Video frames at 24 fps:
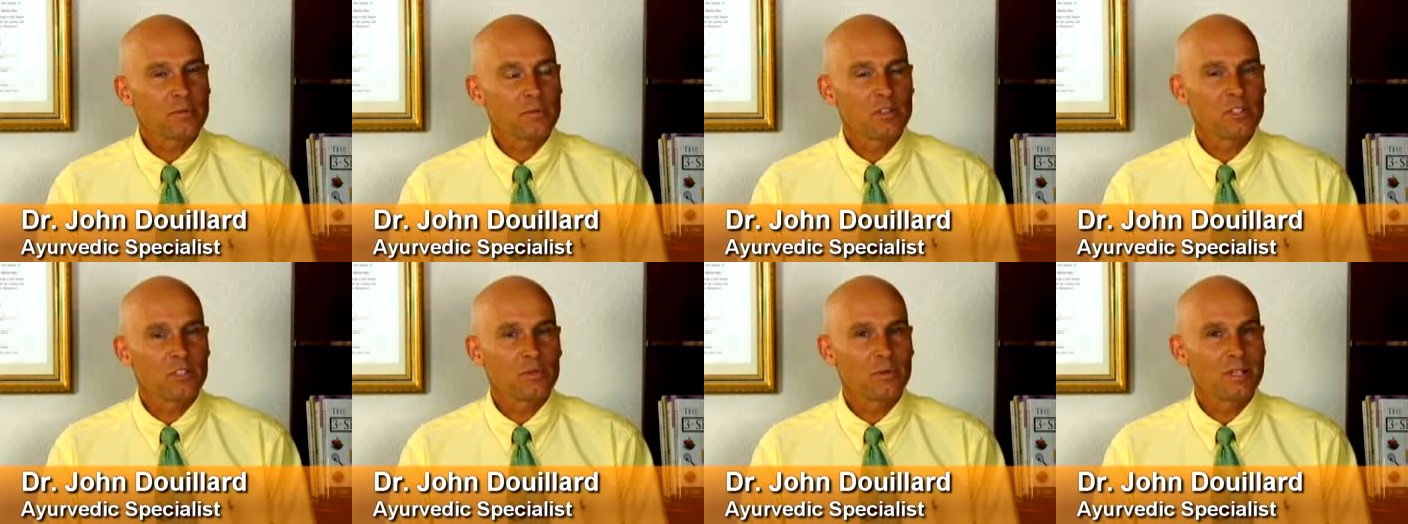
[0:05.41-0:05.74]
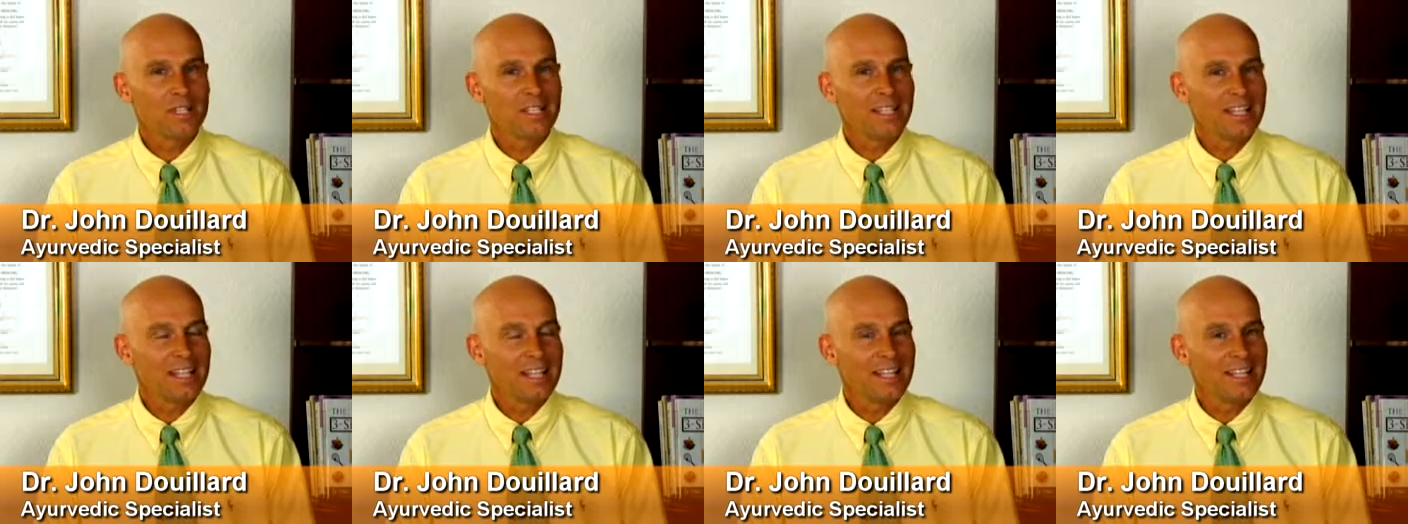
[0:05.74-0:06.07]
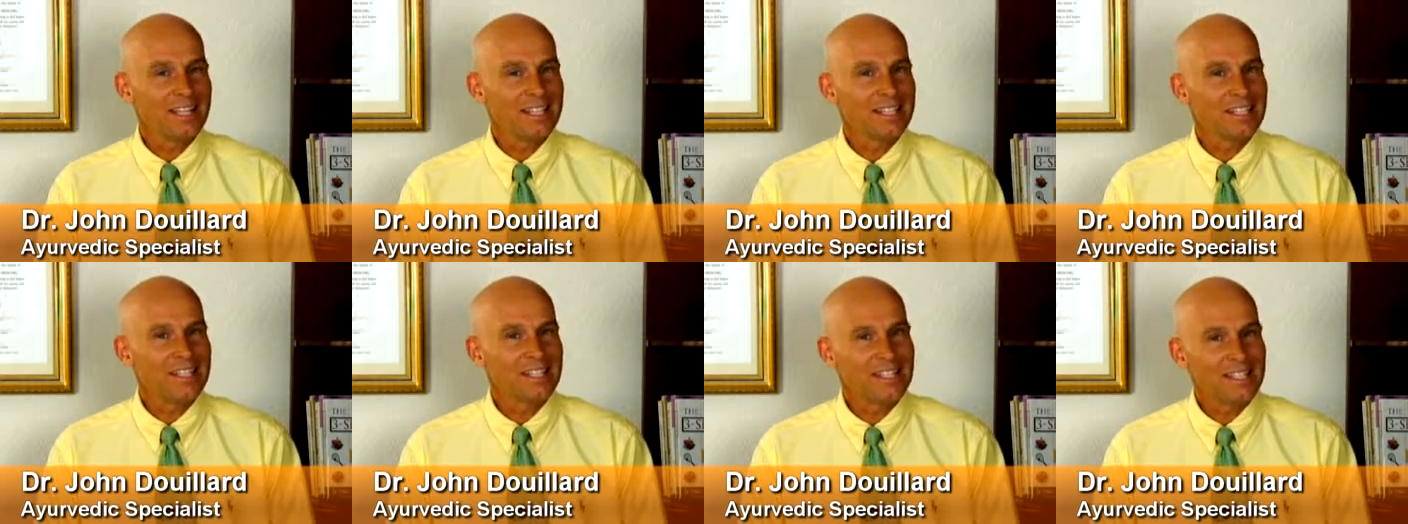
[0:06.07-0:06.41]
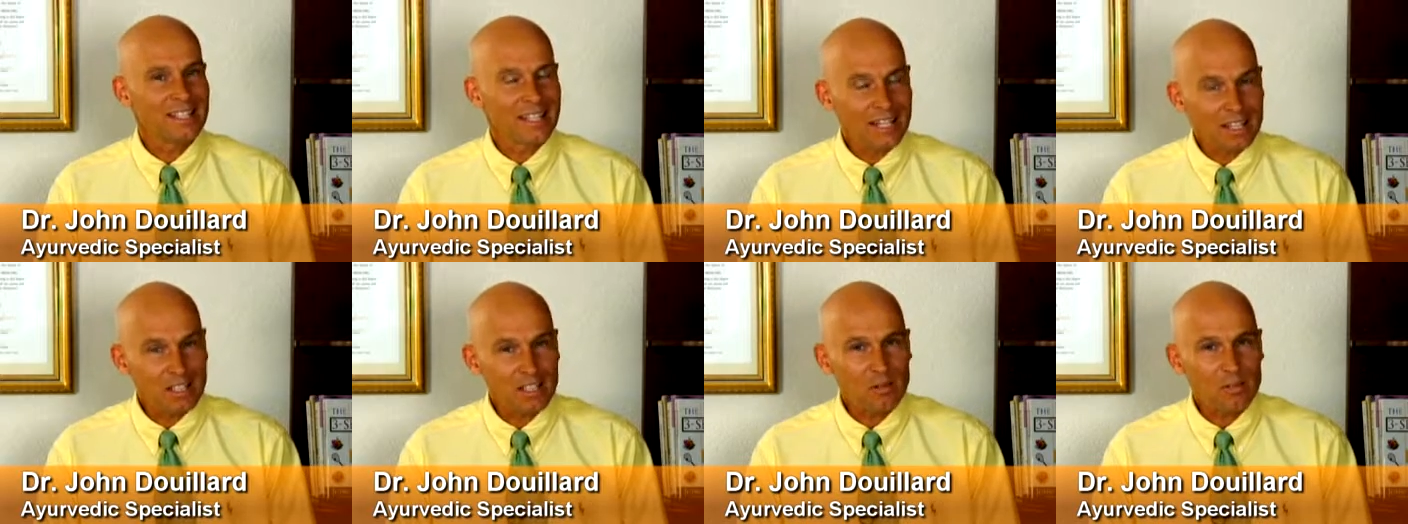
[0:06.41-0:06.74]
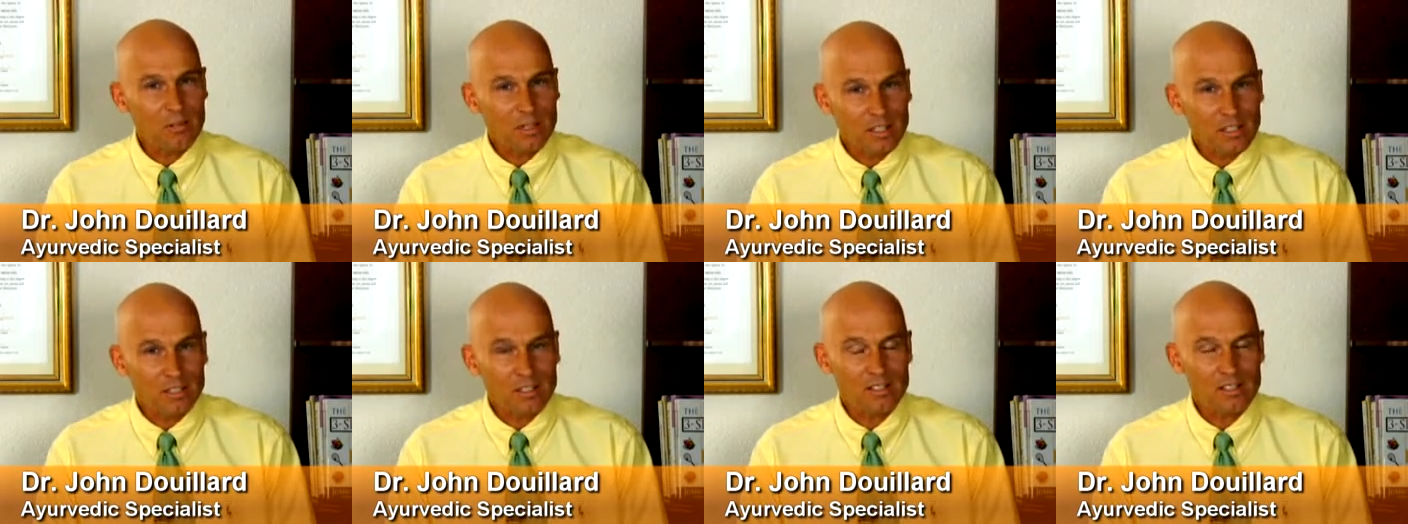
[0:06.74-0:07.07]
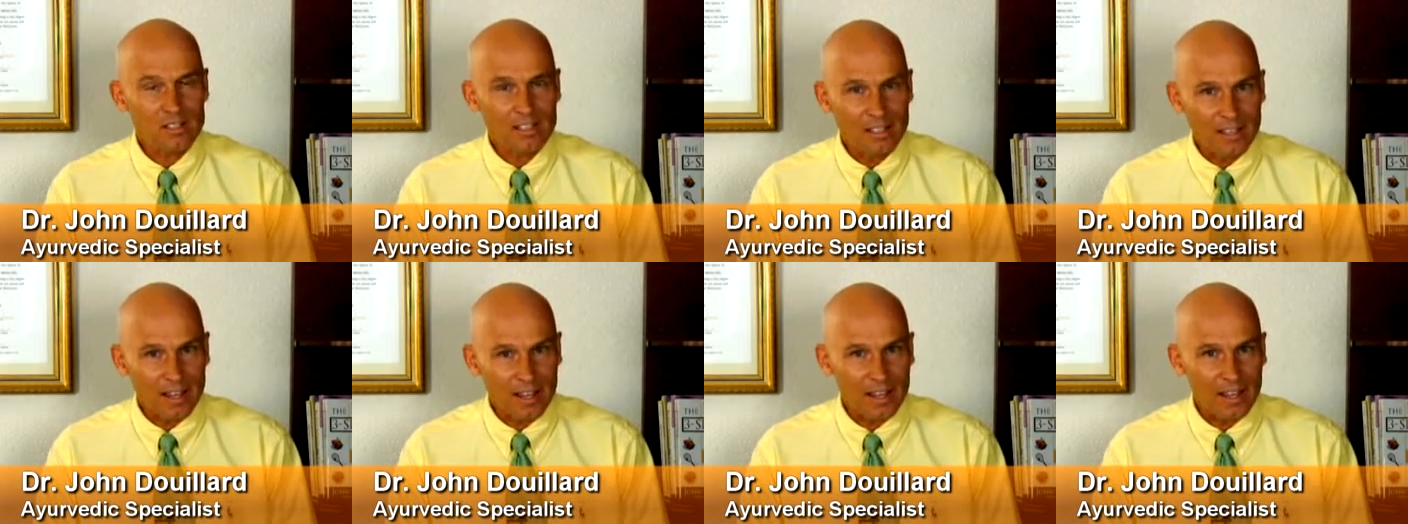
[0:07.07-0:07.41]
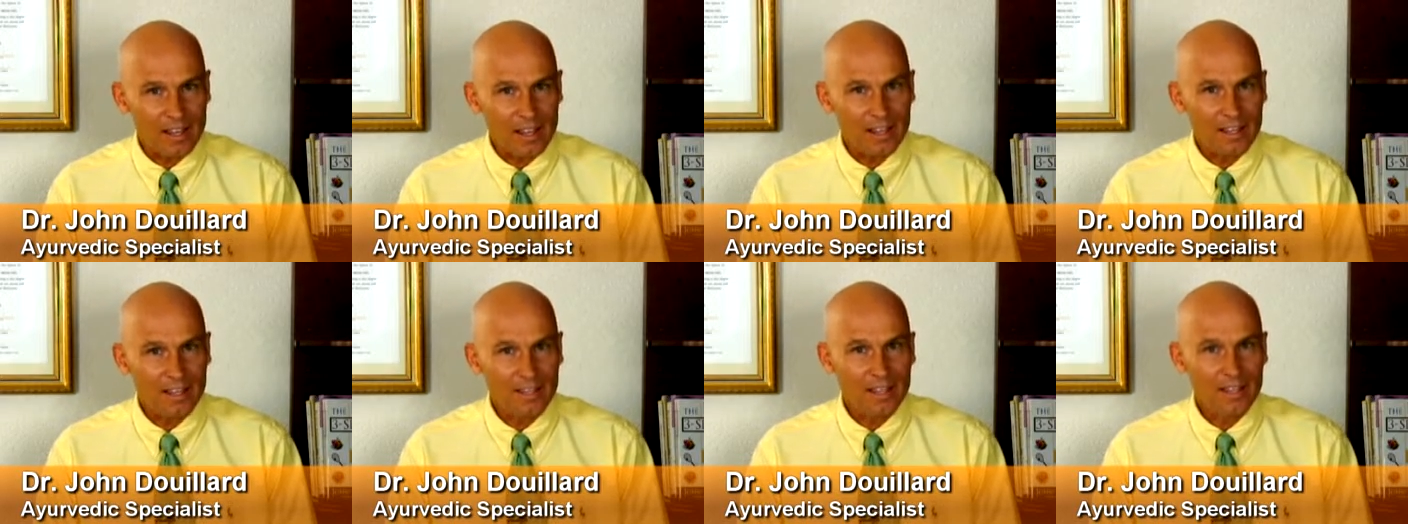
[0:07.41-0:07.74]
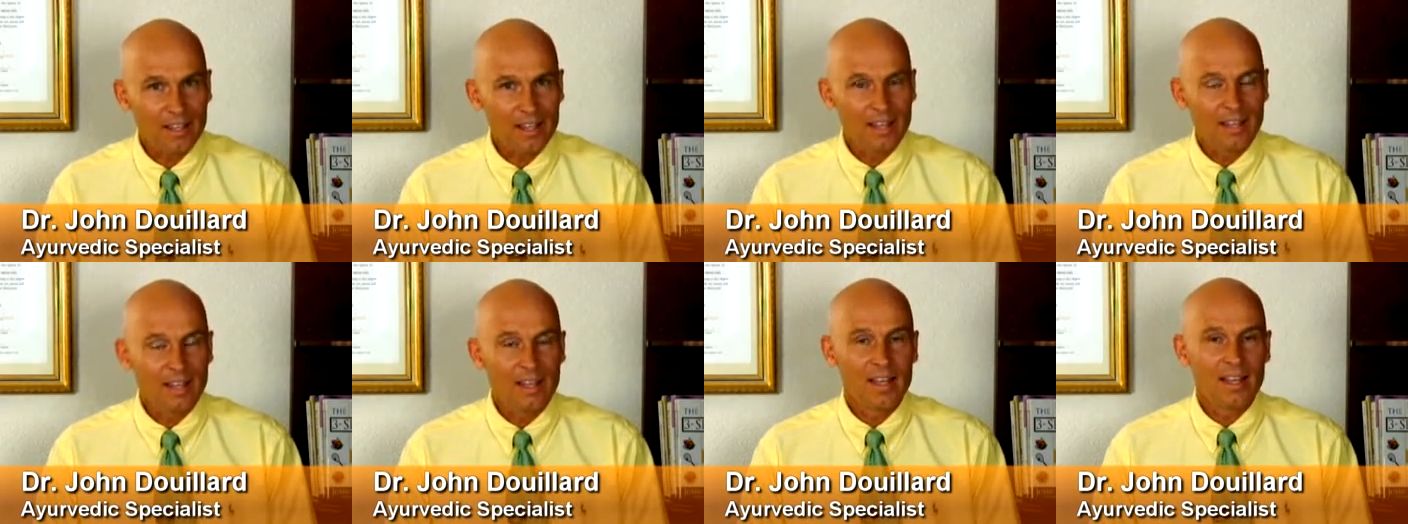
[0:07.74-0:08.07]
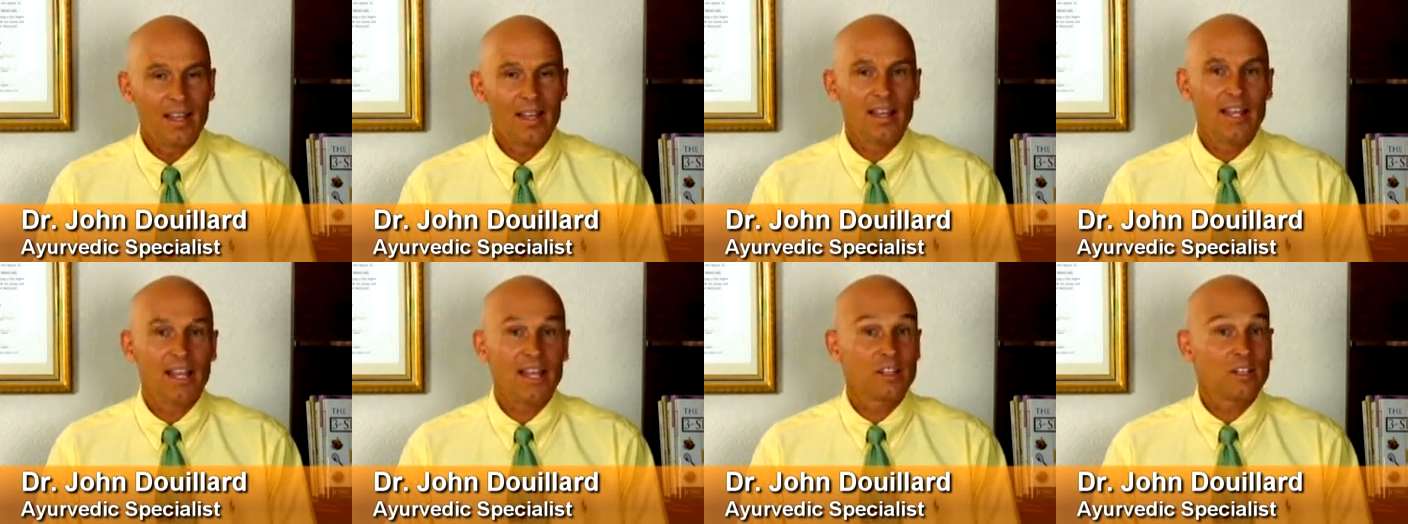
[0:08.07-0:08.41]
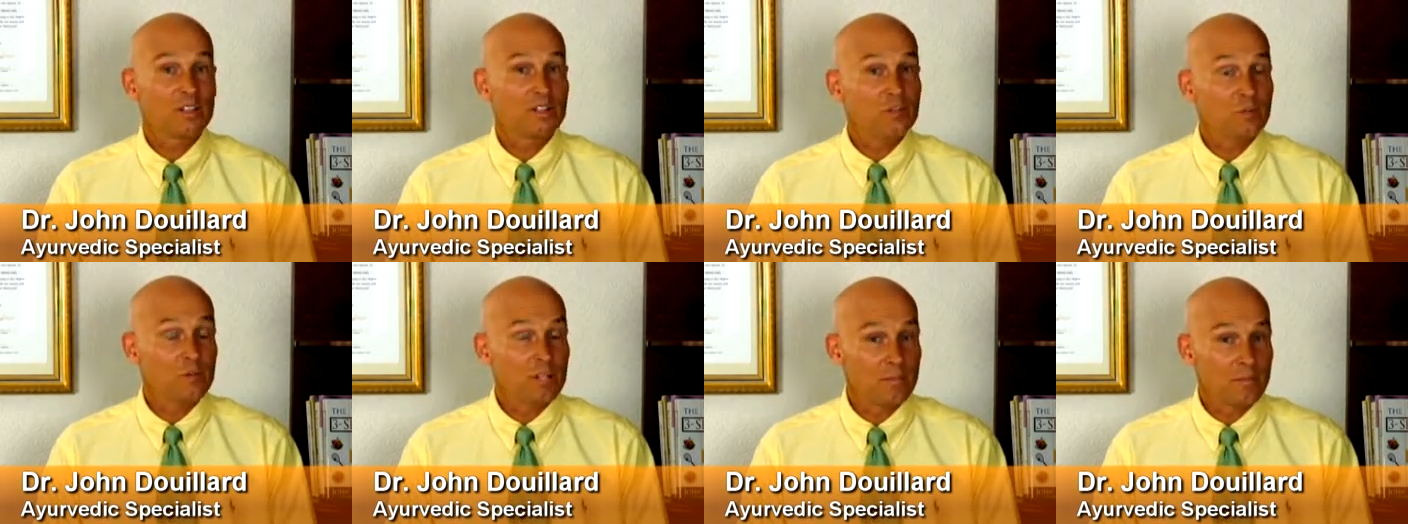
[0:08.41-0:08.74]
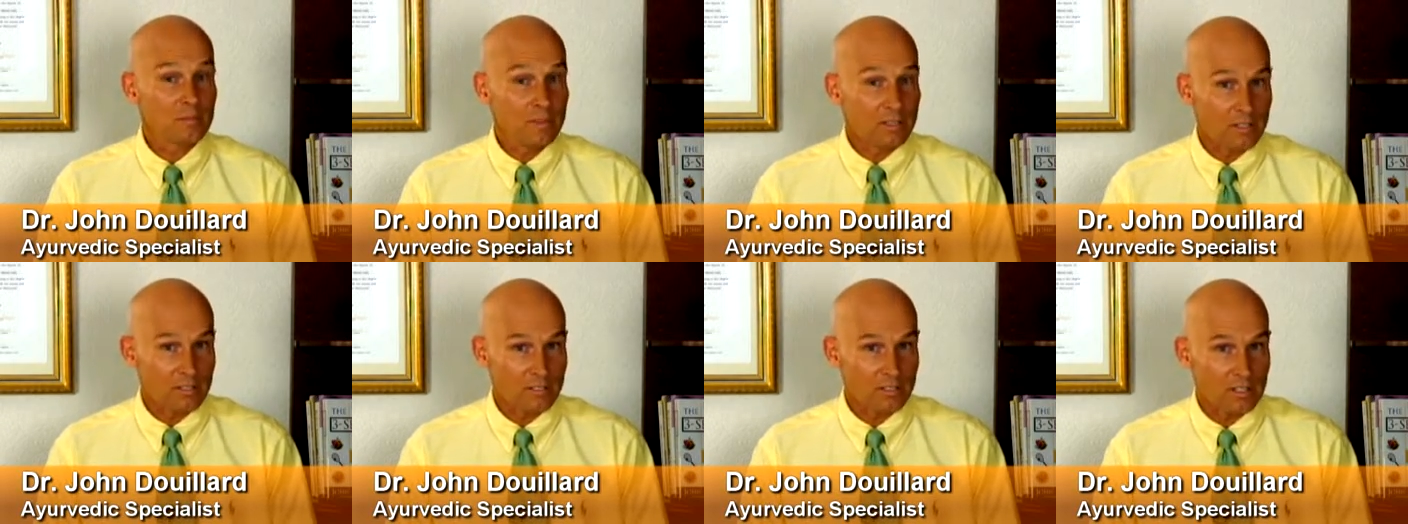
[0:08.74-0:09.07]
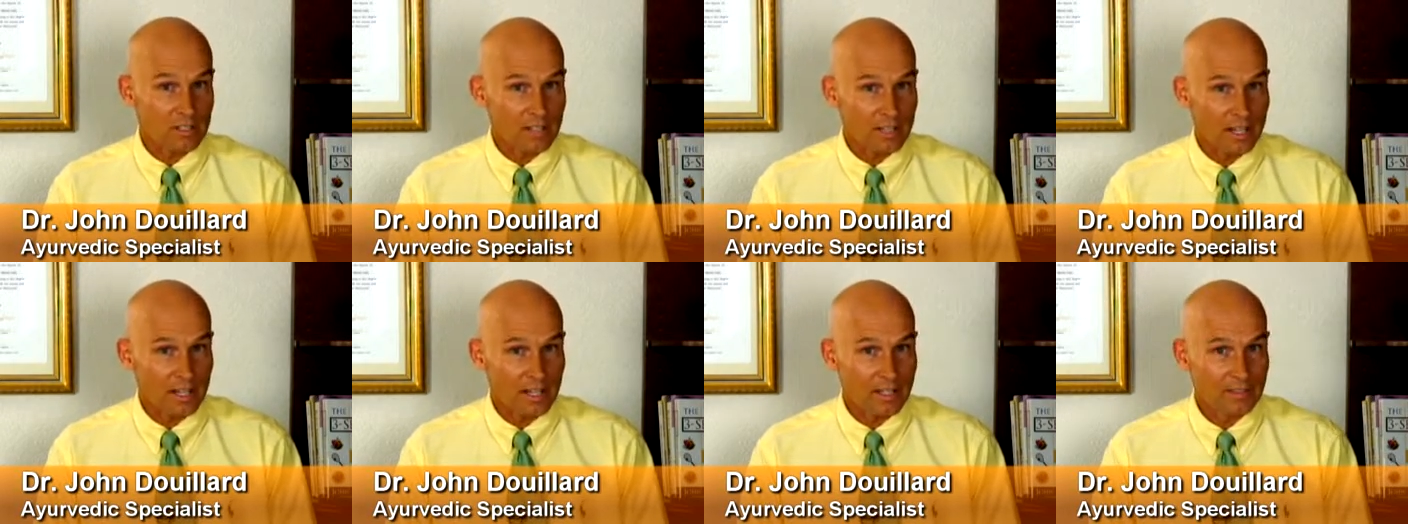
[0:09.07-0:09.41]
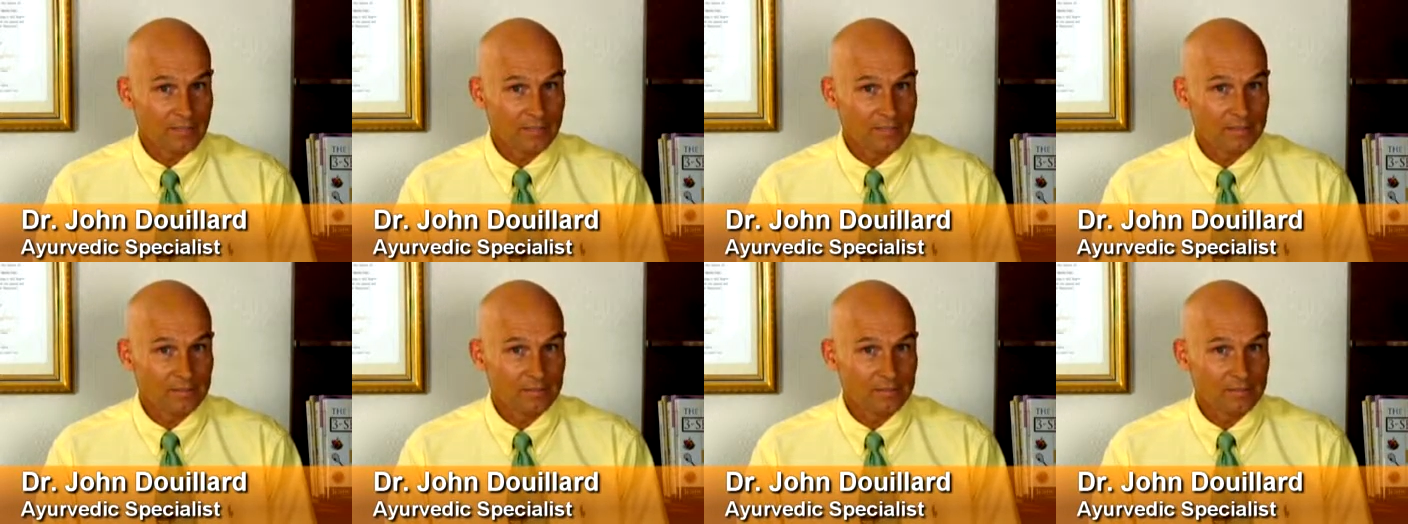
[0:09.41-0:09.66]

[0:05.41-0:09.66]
between eating 6 meals a day and 3 meals a day.